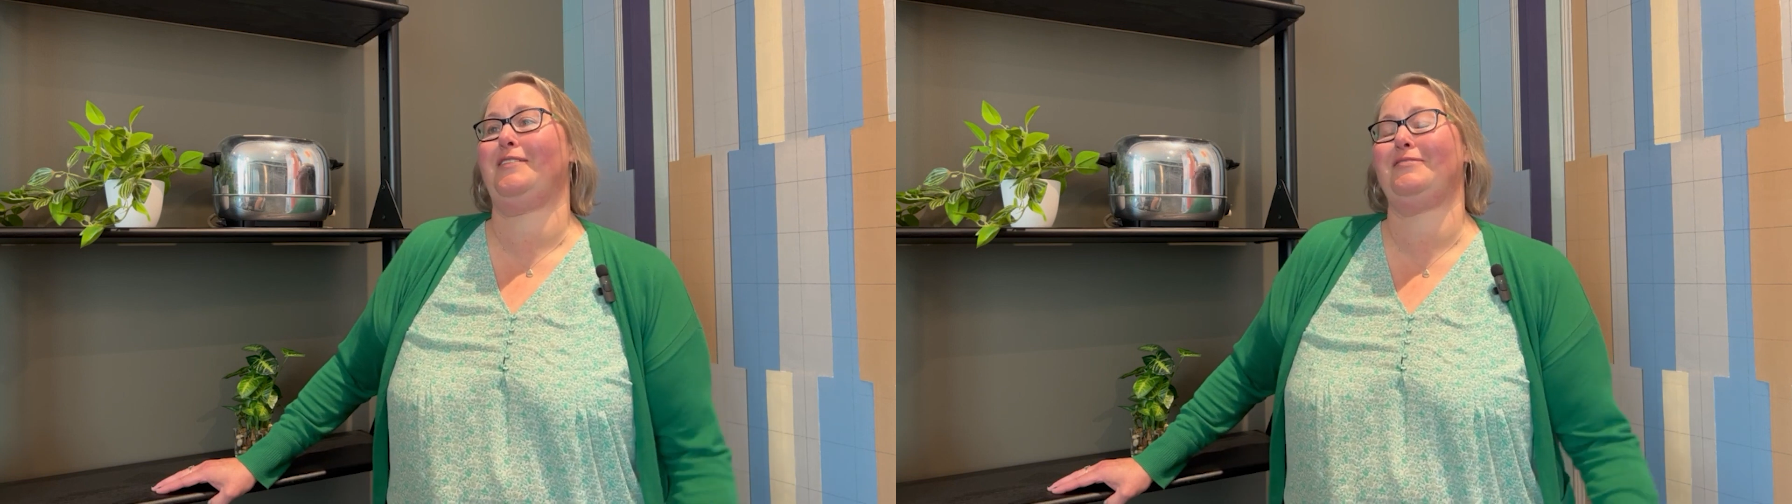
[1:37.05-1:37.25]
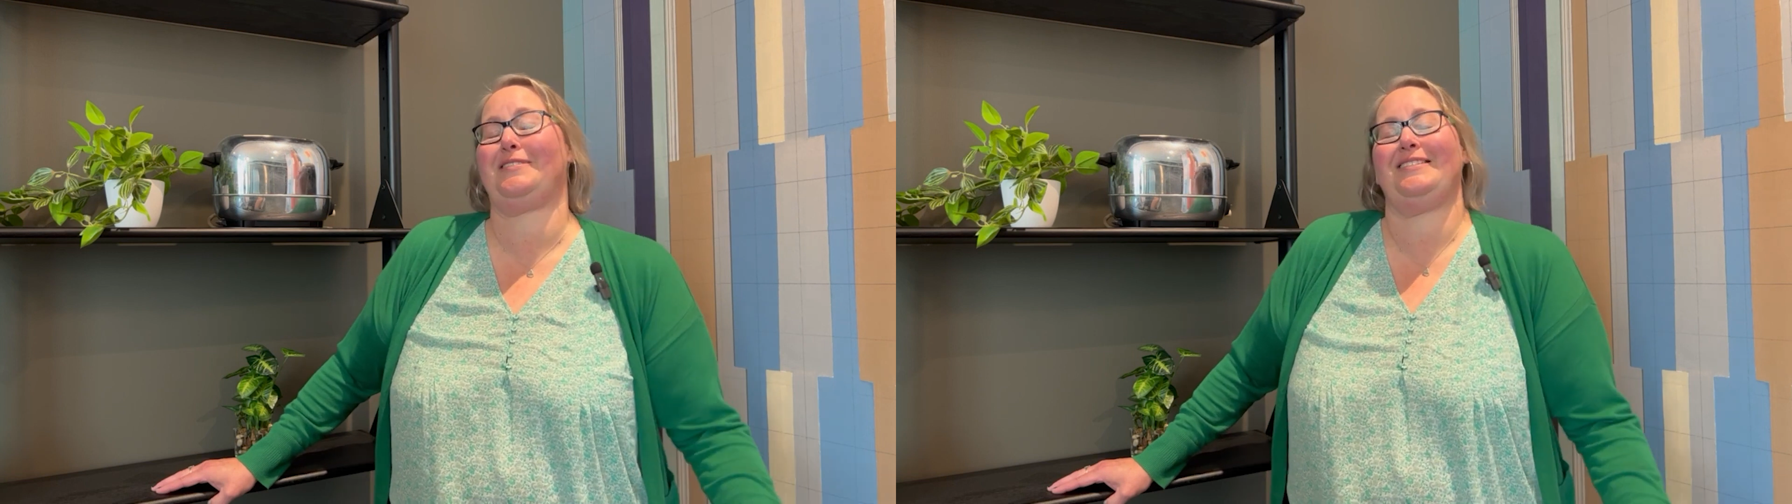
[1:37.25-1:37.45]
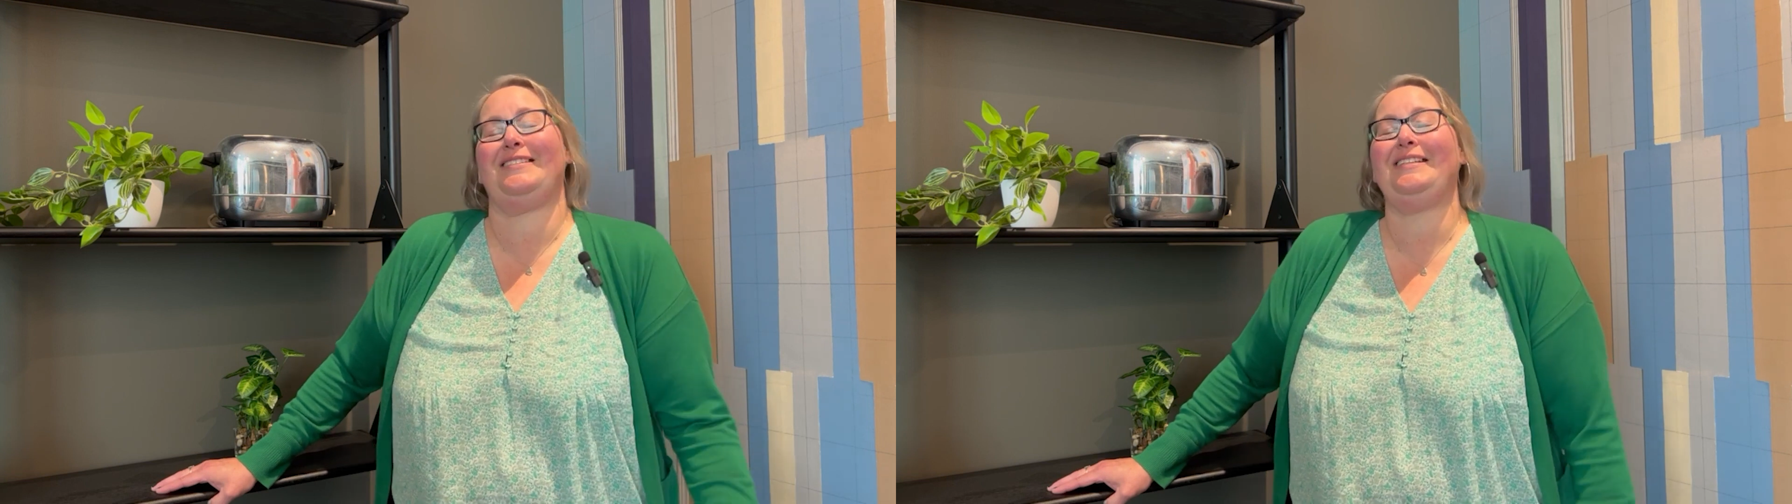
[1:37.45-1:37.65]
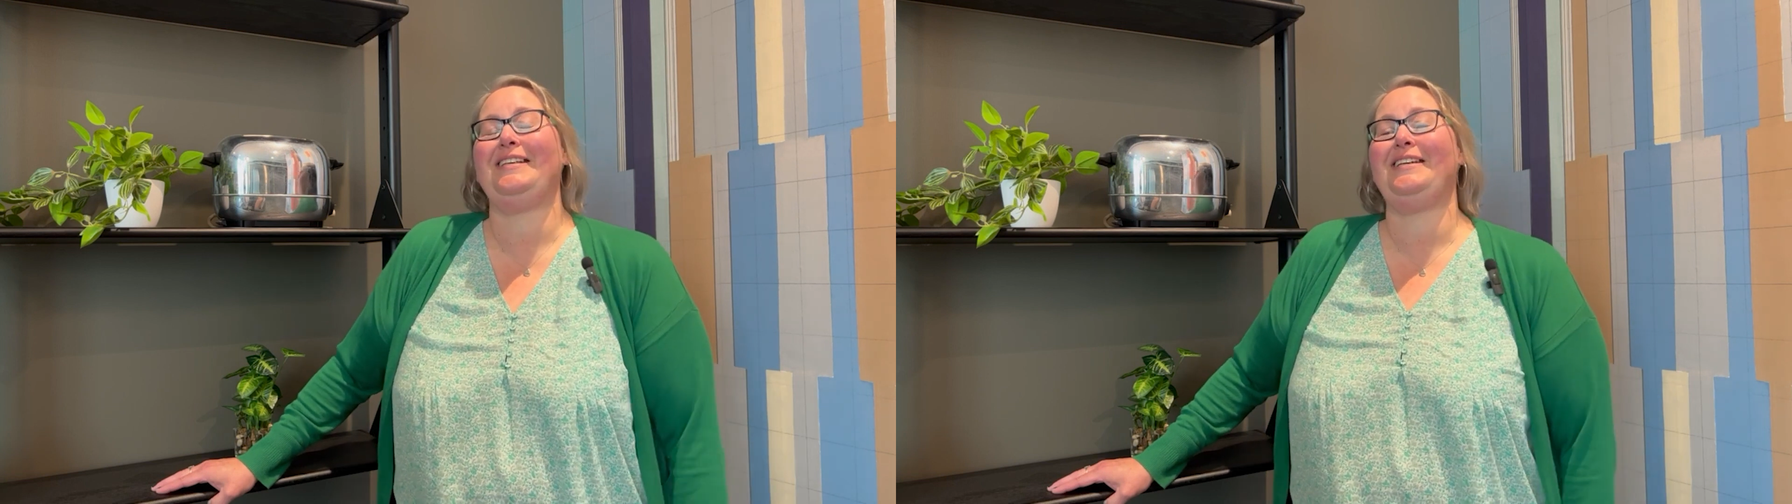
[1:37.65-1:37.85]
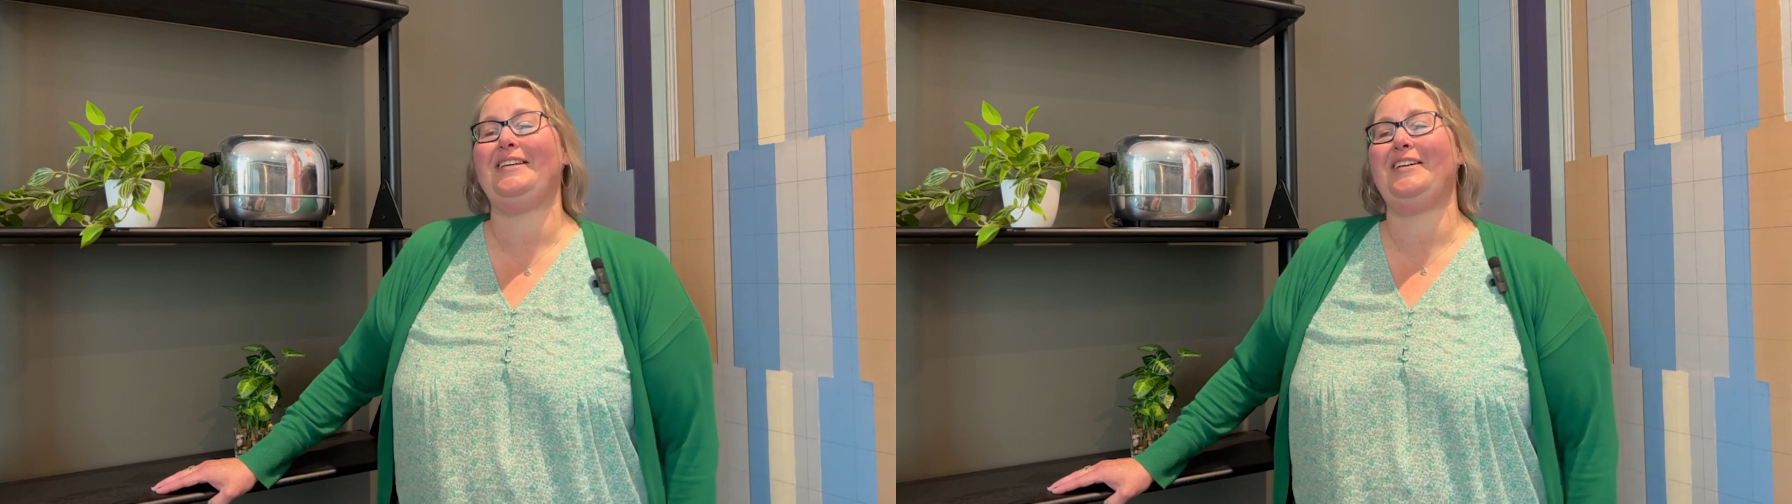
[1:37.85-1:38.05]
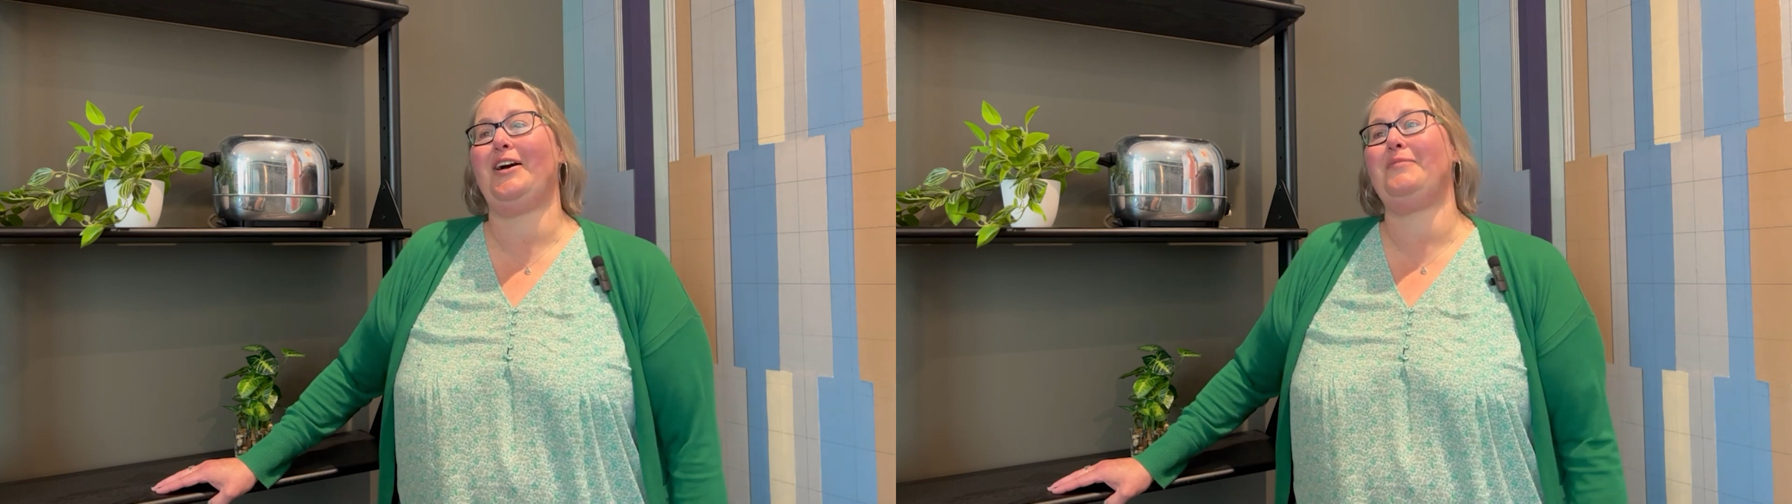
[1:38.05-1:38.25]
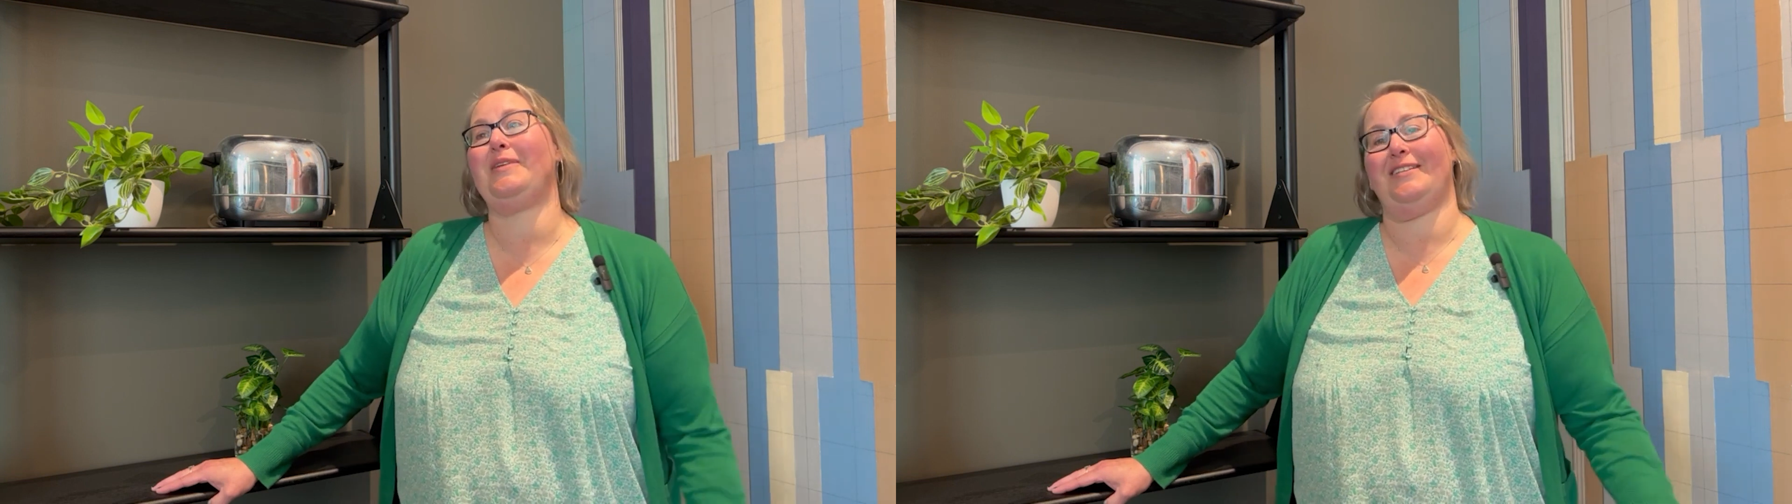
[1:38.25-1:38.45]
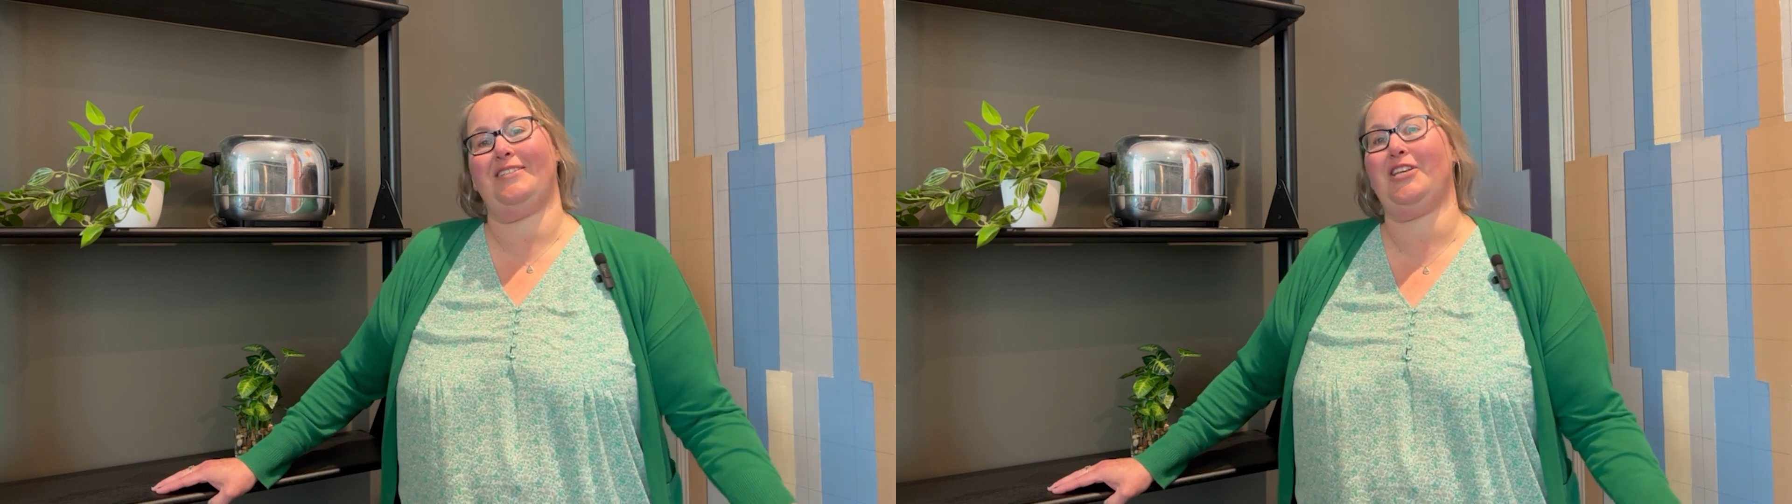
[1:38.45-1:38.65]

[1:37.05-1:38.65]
A